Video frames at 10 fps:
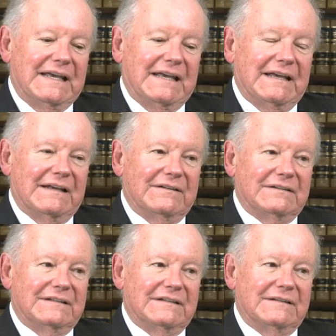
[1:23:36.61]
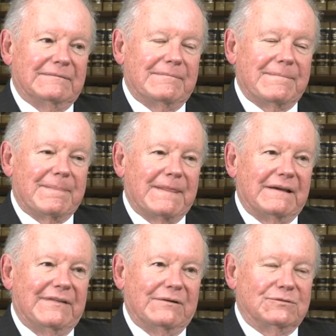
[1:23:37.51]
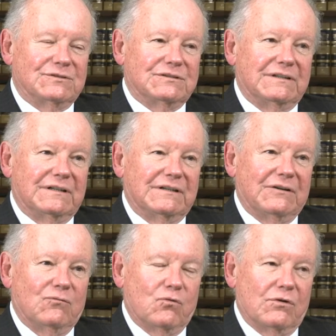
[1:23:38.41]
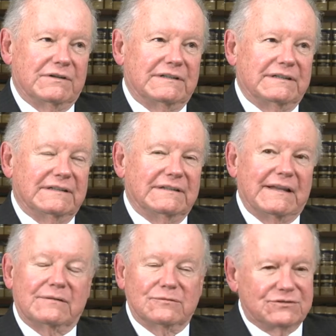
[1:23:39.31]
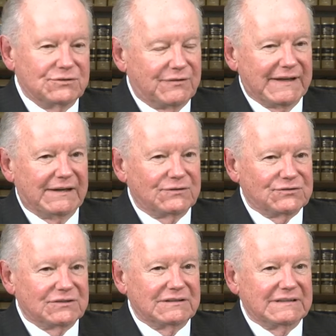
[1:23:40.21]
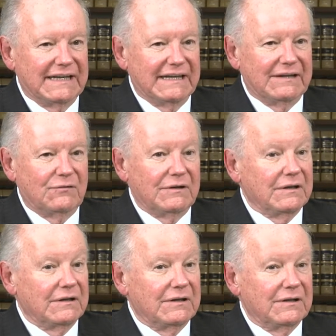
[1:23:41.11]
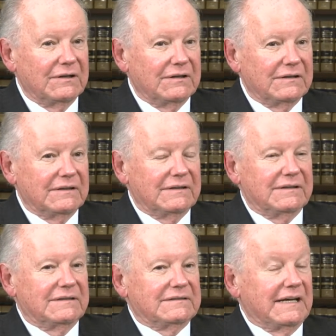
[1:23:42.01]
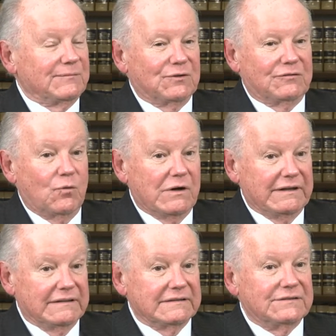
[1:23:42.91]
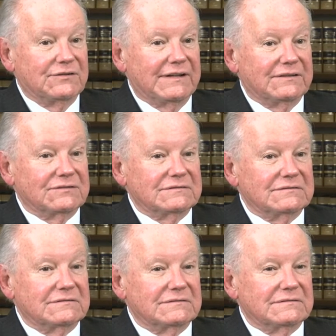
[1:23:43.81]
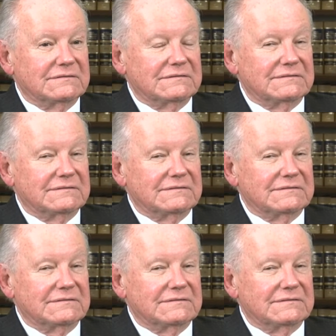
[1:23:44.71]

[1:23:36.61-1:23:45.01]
and uh, that was uh, awarded in I think it was 2000 and time go one. I think it was uh,